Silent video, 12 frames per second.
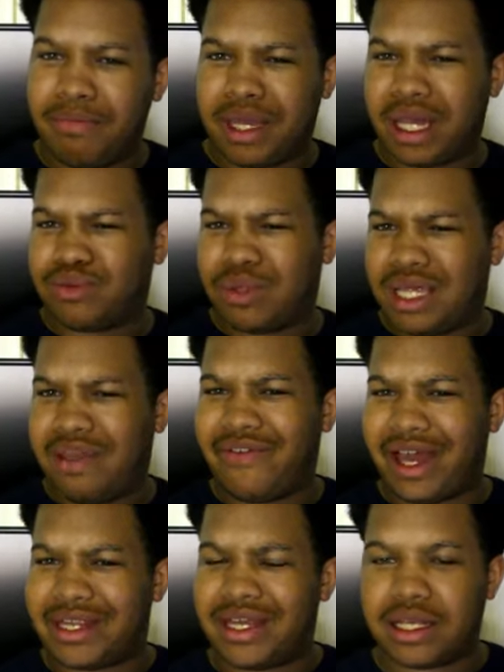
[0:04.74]
because what
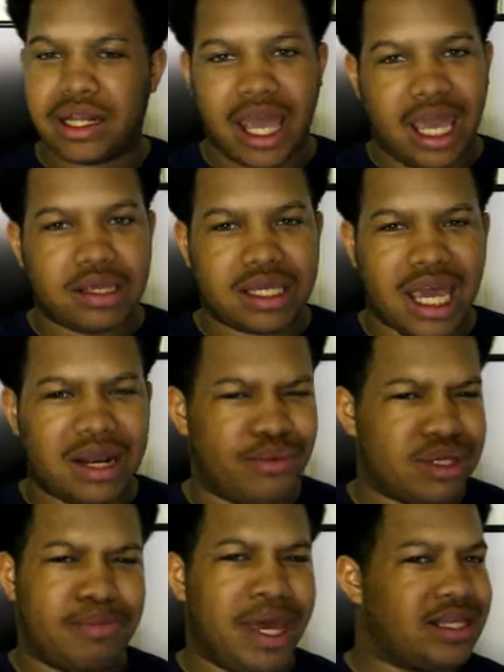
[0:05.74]
Levi did to the APE Titan was
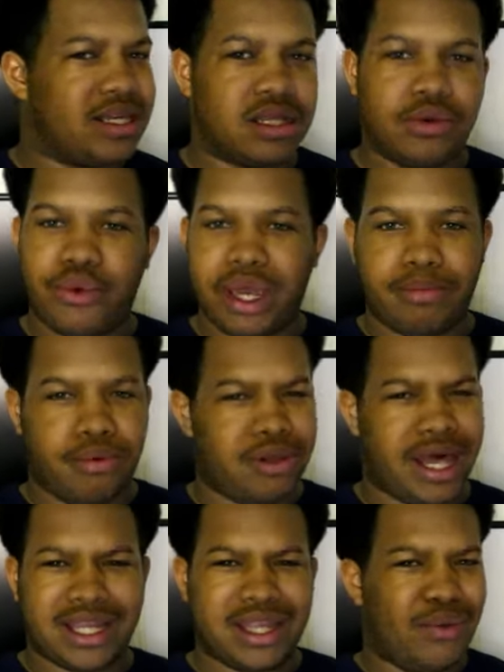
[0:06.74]
basically rape, bro.
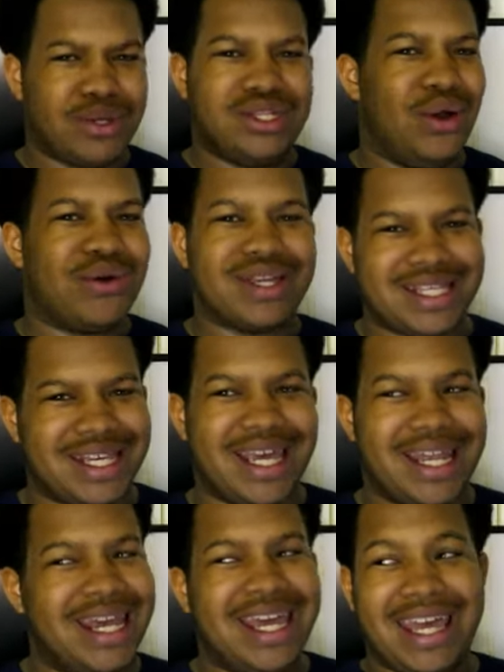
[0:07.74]
Like, there was no consent.
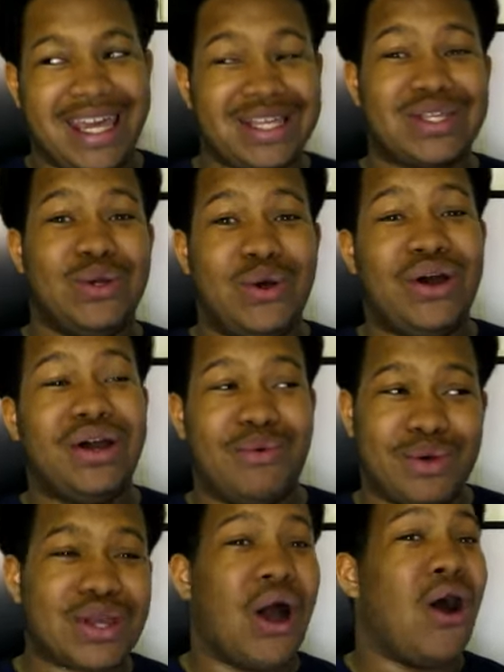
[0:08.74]
His sword
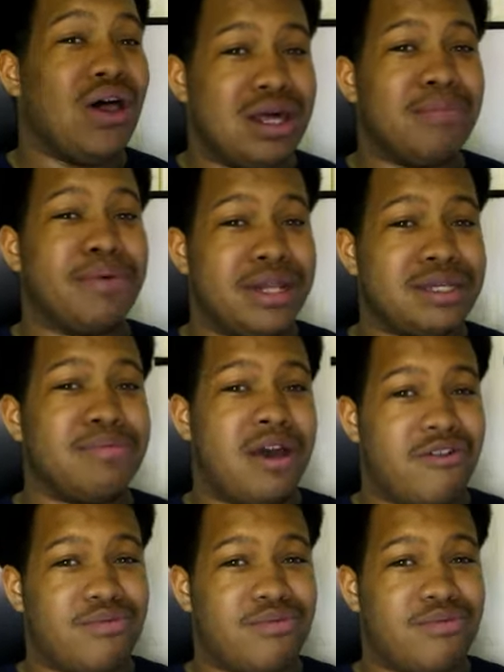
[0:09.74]
was all up in his mouth,